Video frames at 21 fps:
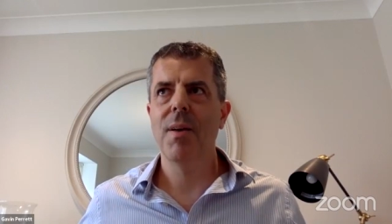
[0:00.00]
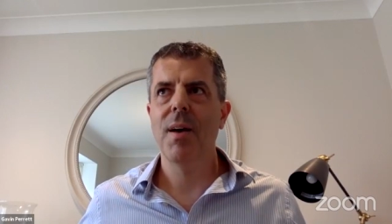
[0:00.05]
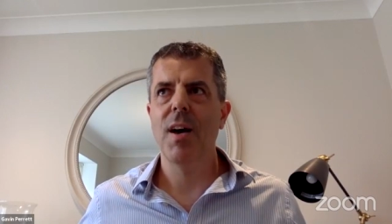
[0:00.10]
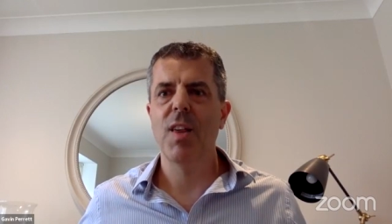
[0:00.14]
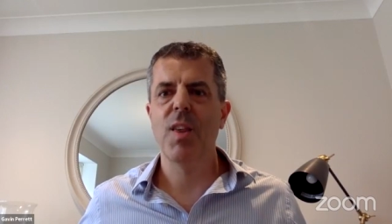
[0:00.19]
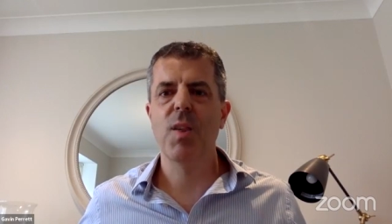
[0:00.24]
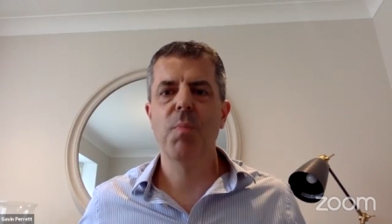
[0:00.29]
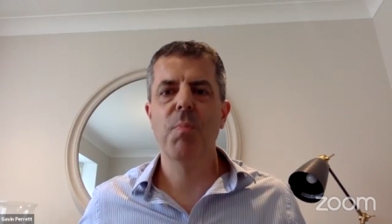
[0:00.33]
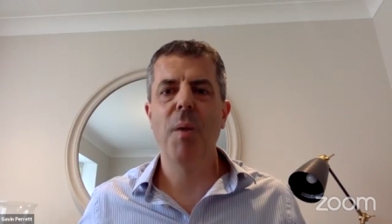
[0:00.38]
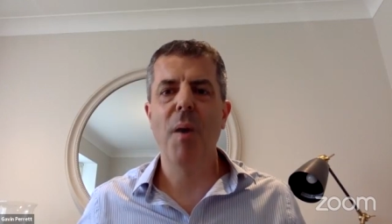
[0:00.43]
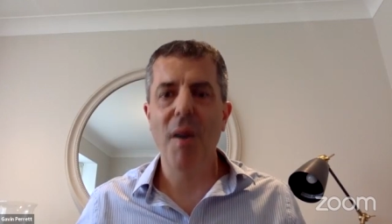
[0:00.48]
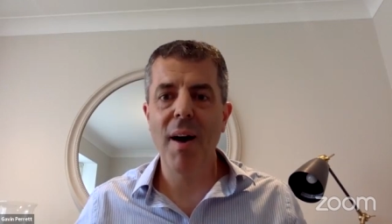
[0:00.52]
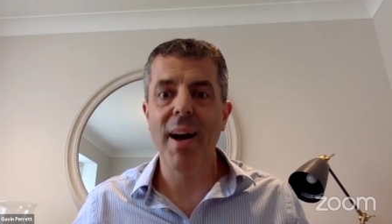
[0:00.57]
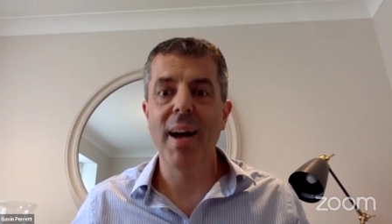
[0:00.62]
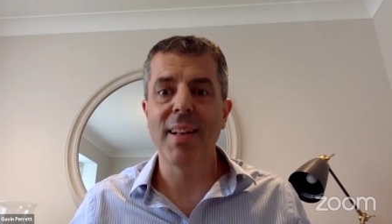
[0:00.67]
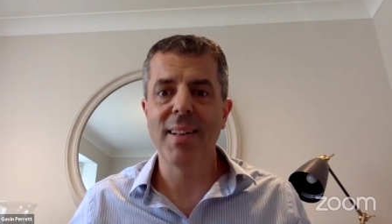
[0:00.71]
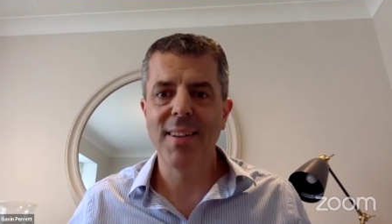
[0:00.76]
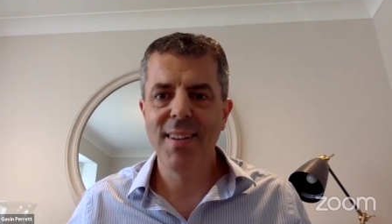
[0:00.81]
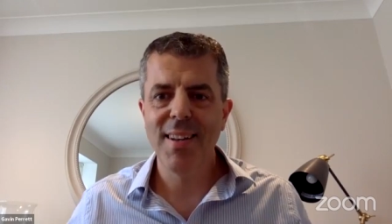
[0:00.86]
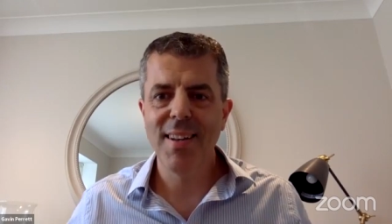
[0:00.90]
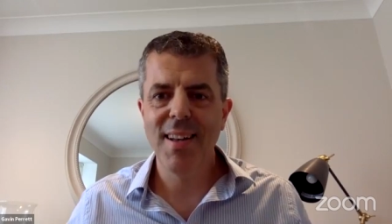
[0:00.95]

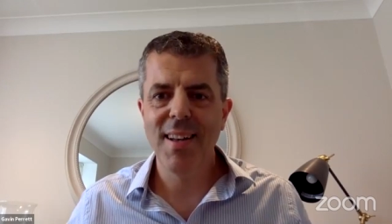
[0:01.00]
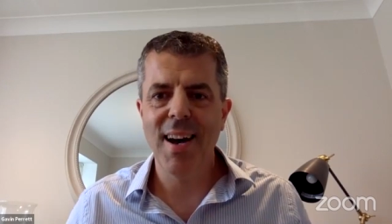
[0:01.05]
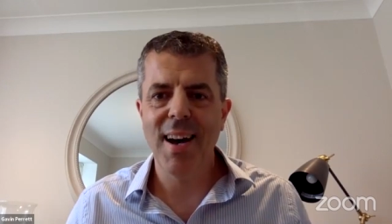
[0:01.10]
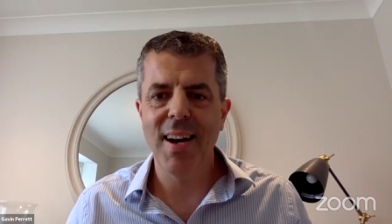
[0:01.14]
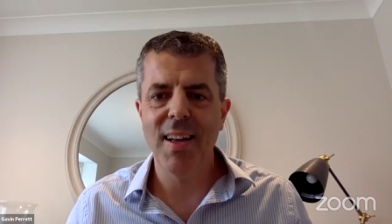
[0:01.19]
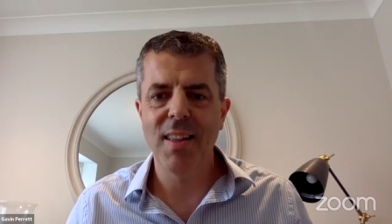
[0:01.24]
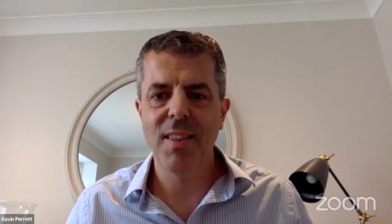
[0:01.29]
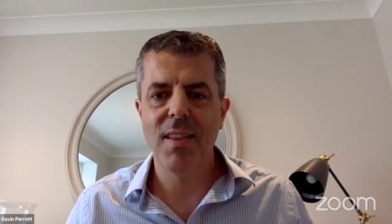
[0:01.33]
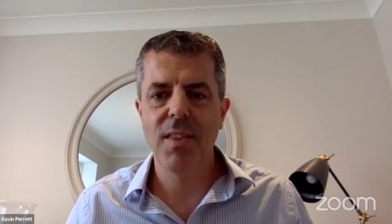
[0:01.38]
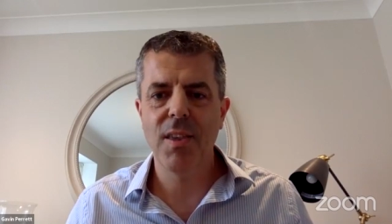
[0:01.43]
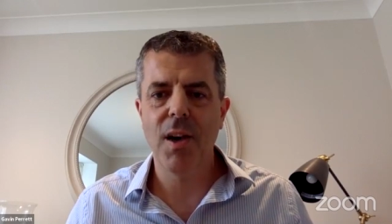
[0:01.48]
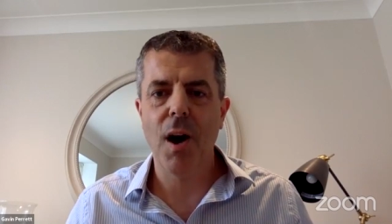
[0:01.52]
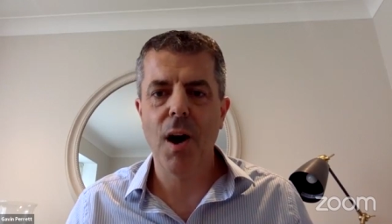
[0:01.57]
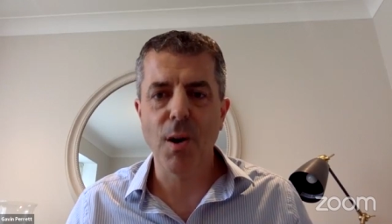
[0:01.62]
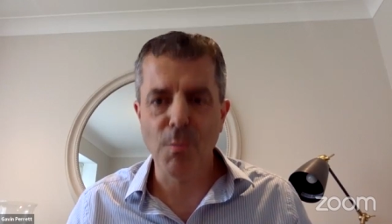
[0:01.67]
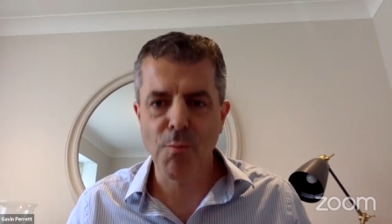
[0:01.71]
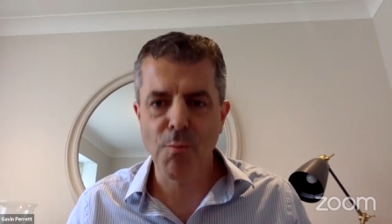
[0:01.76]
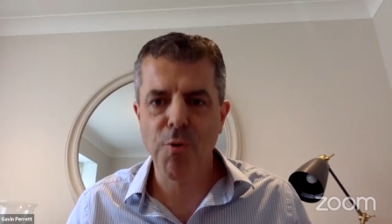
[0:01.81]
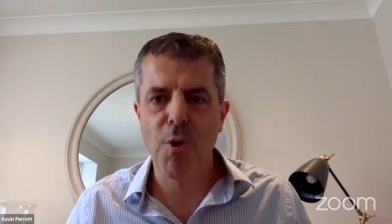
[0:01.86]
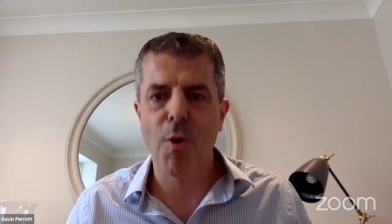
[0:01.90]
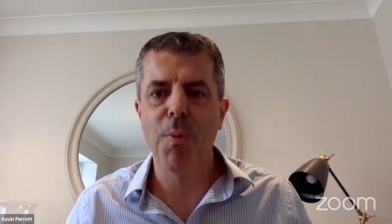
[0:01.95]
aspired to
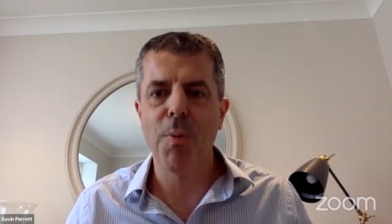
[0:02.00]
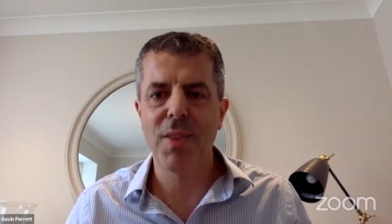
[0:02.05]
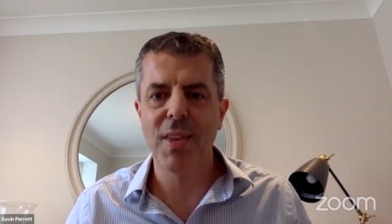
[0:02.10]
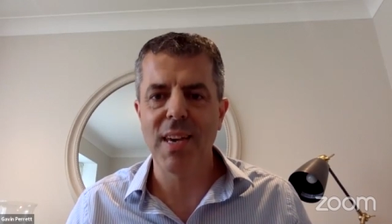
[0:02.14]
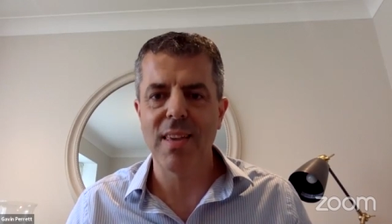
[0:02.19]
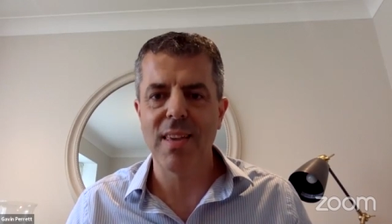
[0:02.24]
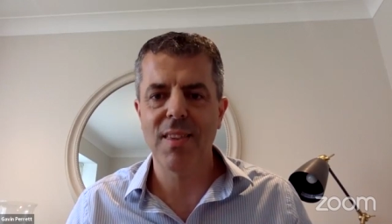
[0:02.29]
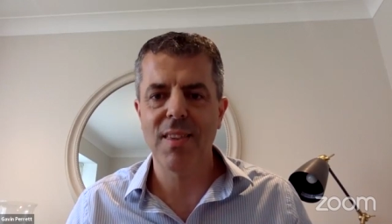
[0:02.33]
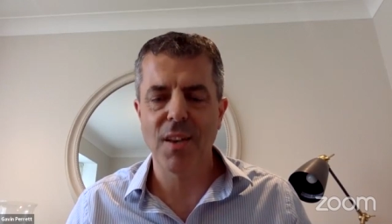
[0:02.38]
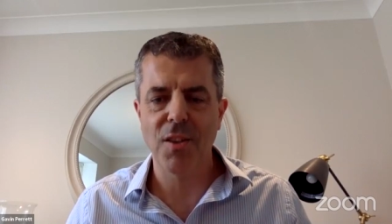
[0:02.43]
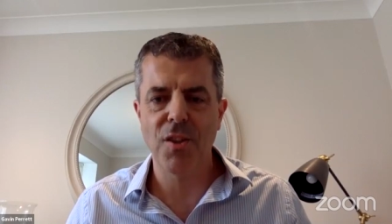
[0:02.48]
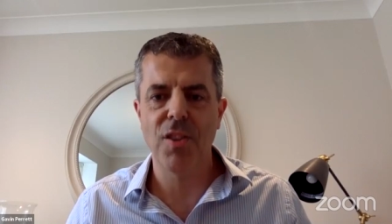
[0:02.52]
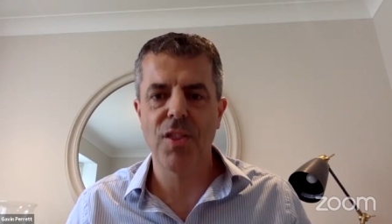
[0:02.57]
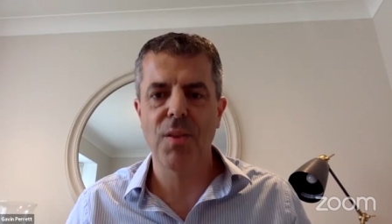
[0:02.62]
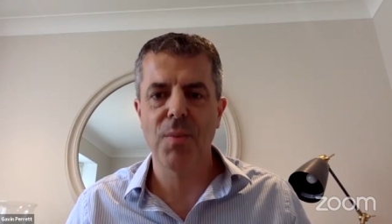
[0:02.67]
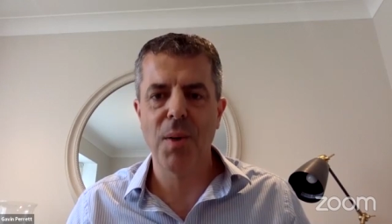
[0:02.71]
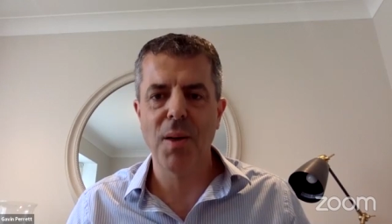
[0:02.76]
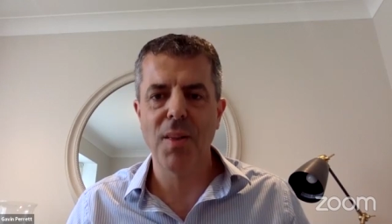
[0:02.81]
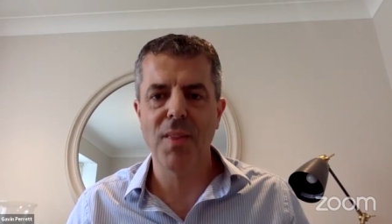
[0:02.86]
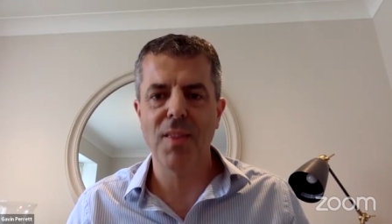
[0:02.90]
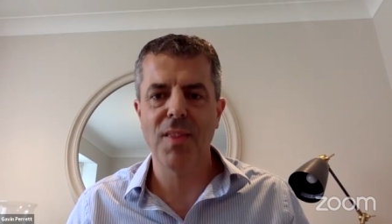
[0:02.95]
own properties such as
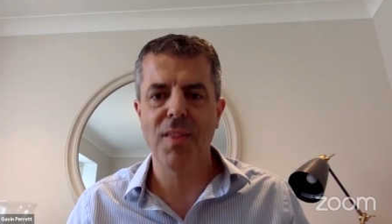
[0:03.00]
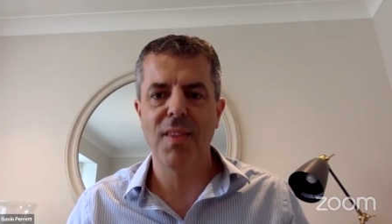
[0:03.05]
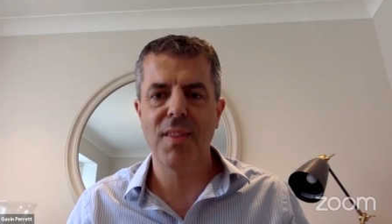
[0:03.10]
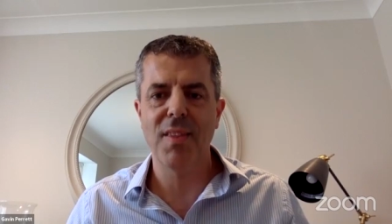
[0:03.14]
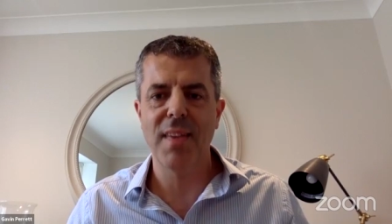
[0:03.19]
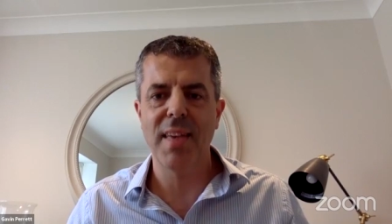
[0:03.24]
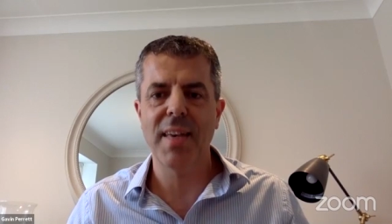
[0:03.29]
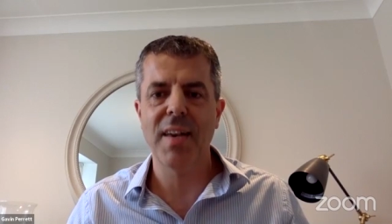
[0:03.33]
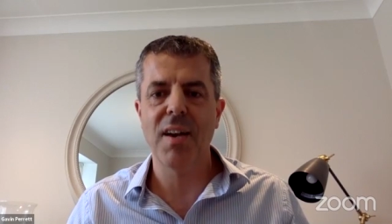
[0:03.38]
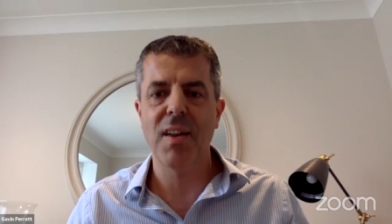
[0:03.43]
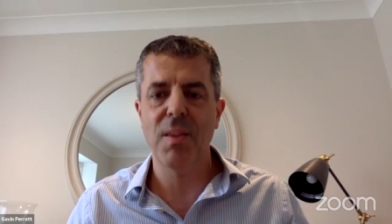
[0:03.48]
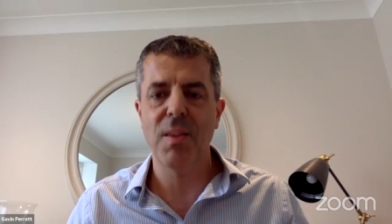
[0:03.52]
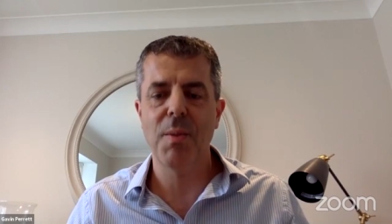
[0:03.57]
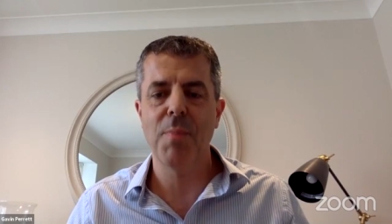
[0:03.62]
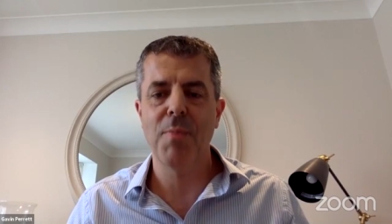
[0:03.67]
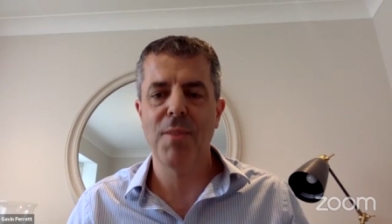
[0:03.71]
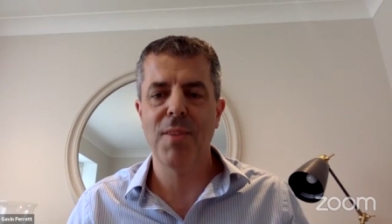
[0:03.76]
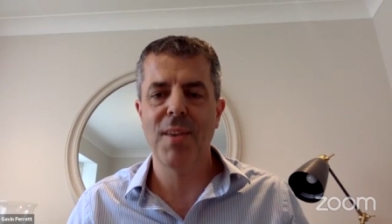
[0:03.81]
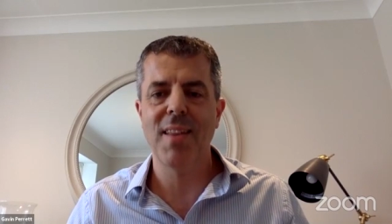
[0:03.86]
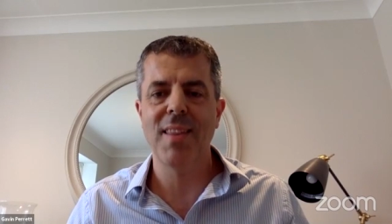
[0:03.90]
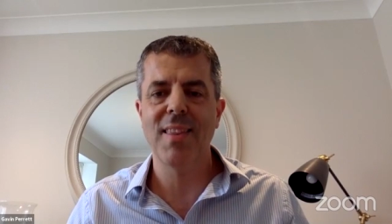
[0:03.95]
the ones that they're going to be
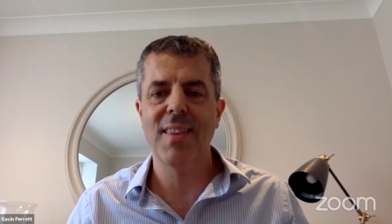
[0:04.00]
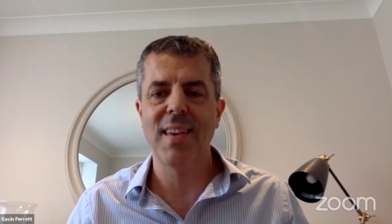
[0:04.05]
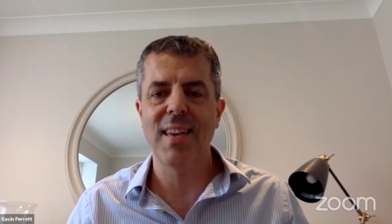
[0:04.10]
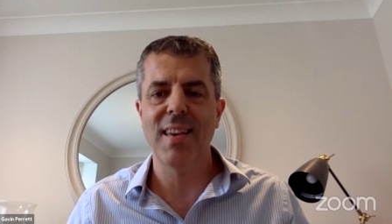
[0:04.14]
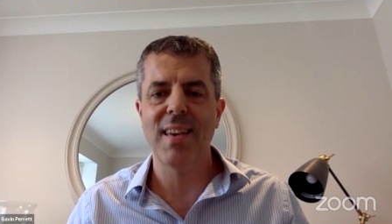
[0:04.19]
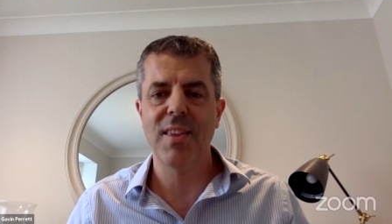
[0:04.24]
presenting.